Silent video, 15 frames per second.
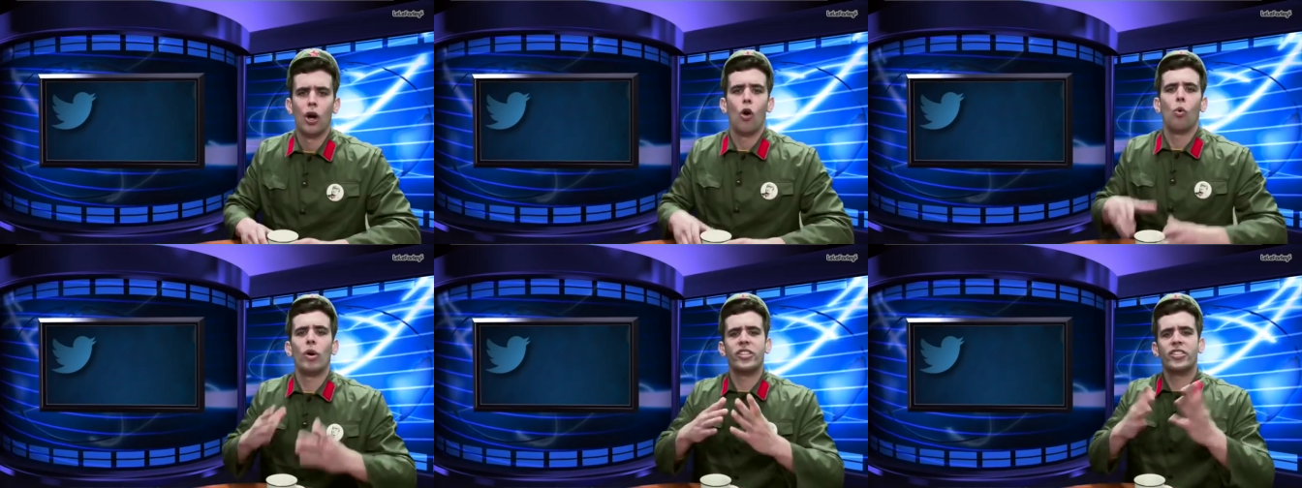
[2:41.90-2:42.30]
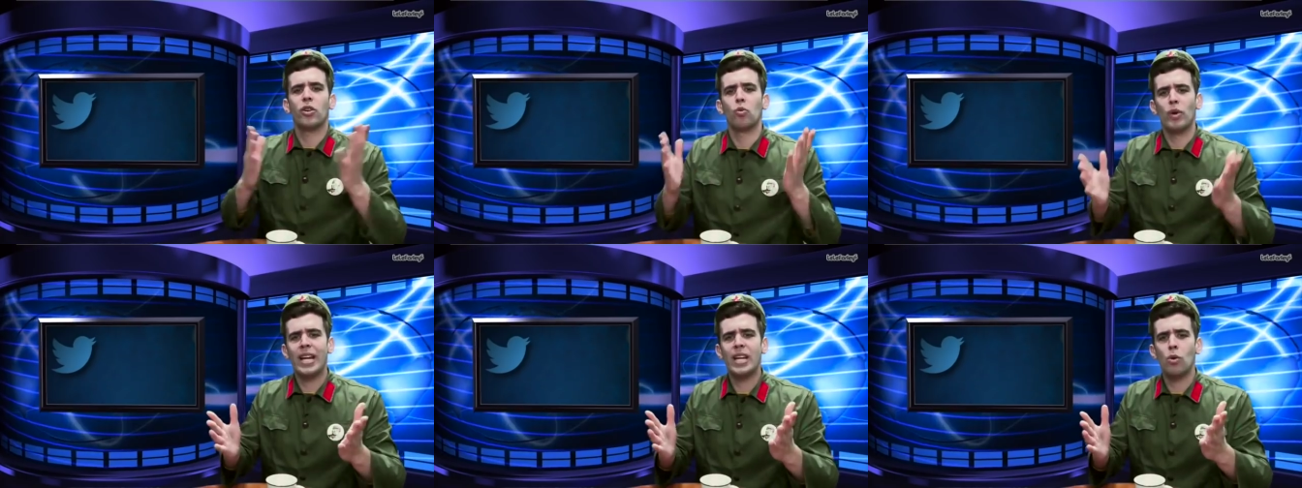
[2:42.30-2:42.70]
What
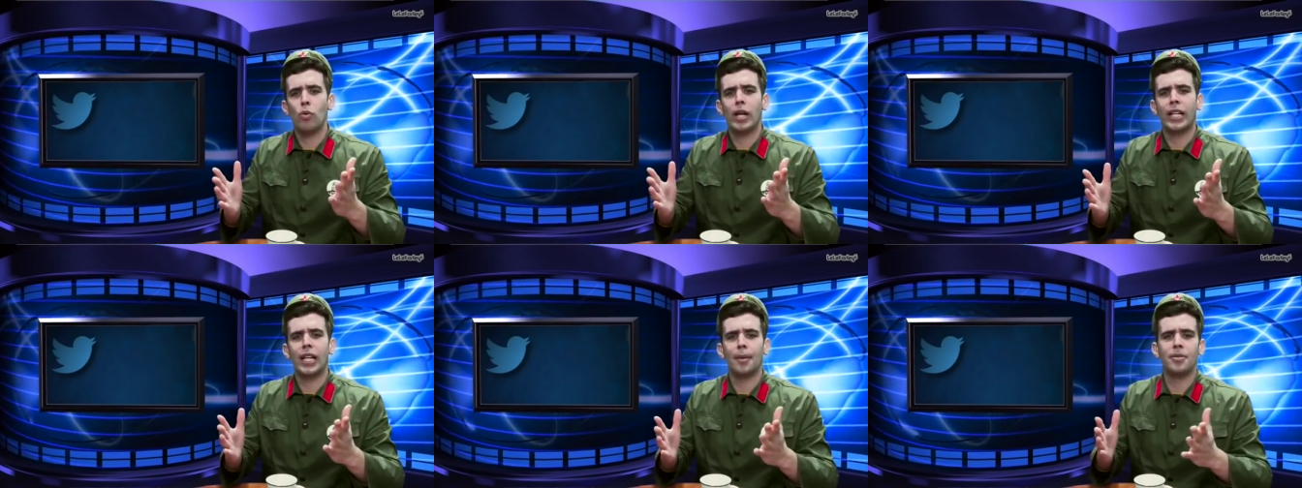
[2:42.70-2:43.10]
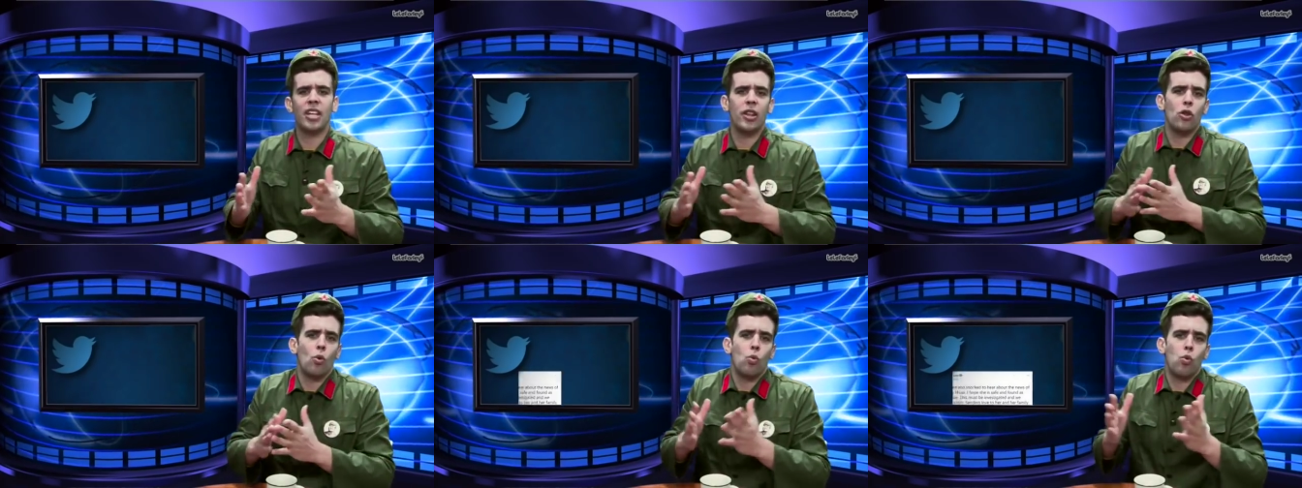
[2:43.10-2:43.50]
Serena Williams
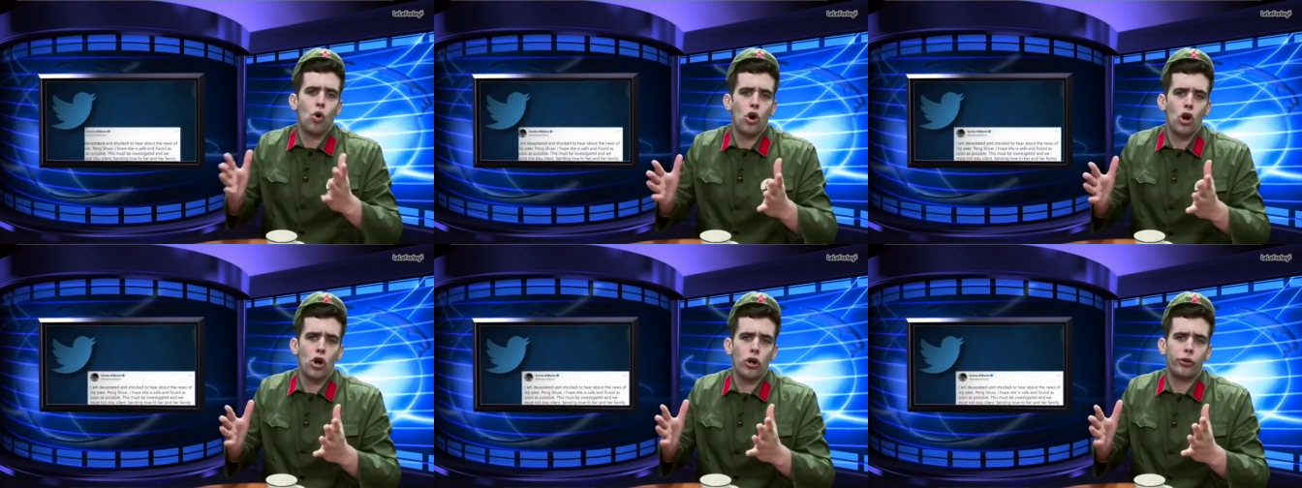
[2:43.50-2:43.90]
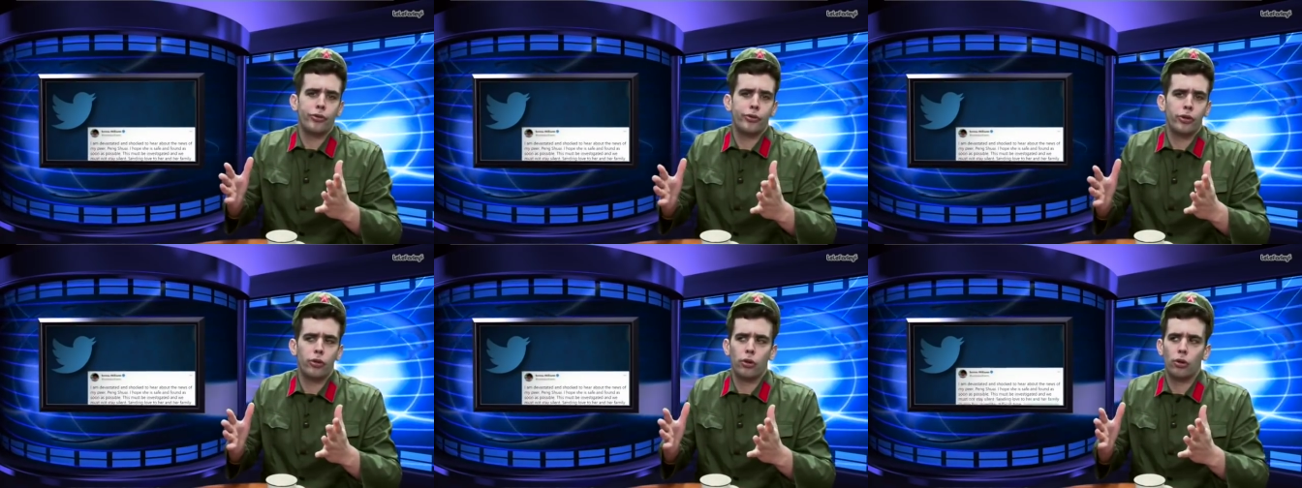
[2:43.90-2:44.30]
and the world,
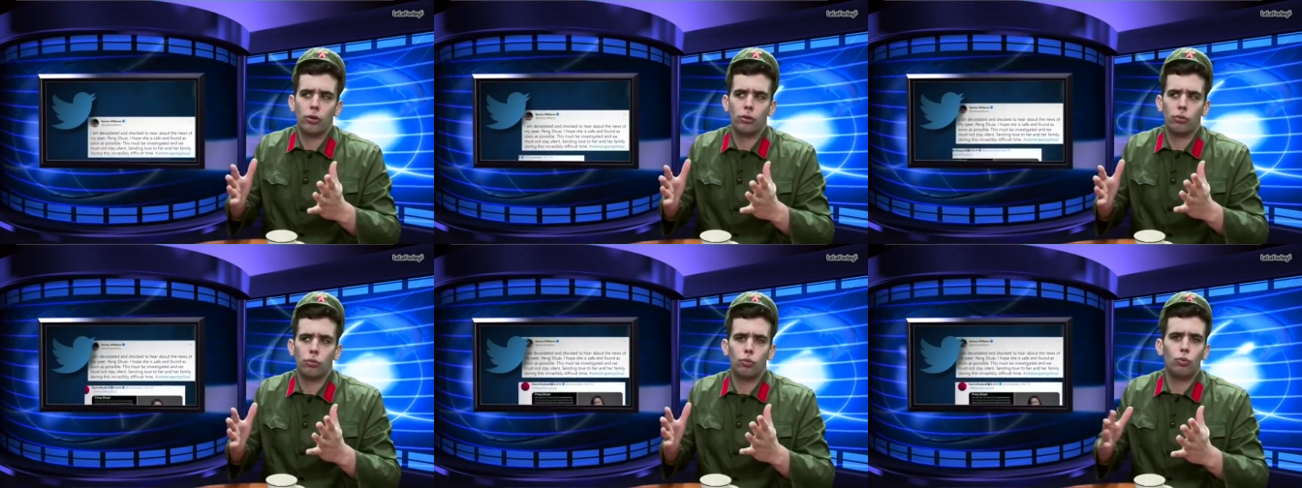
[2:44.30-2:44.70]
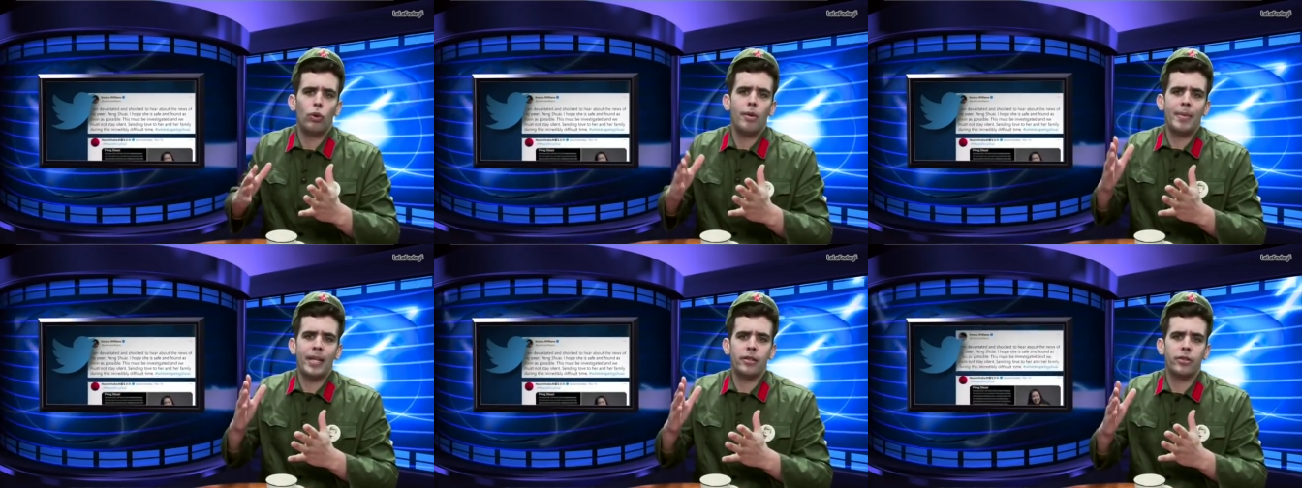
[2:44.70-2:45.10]
uh,
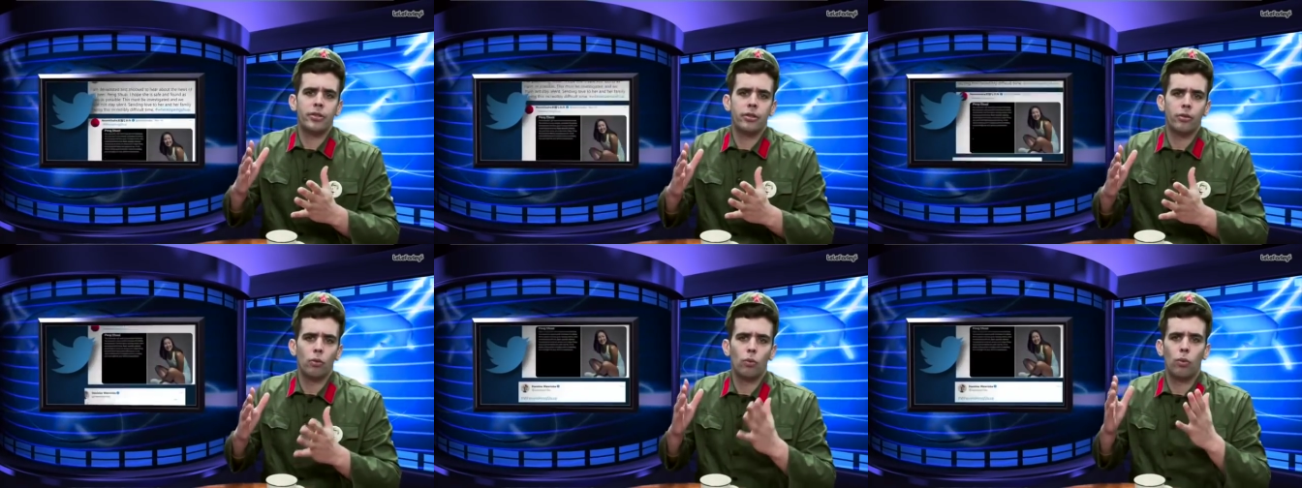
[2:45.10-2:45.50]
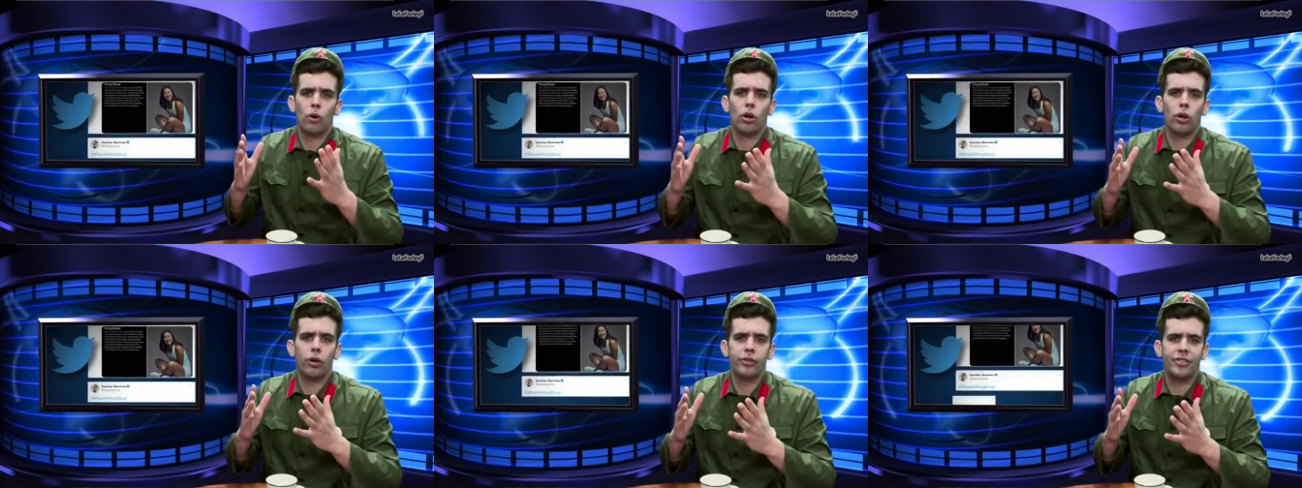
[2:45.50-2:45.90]
women's
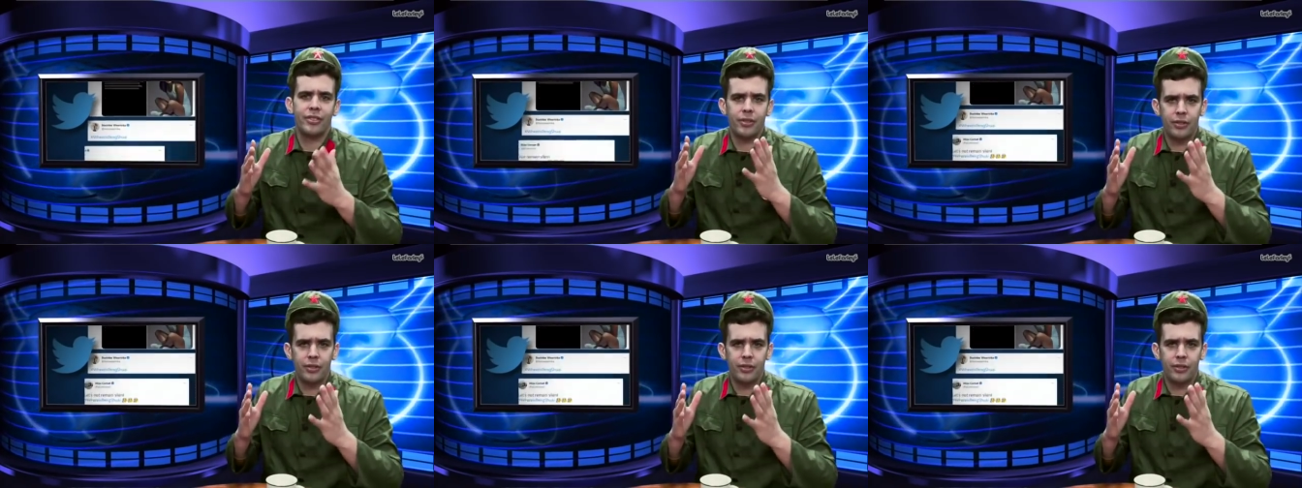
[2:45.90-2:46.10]
world,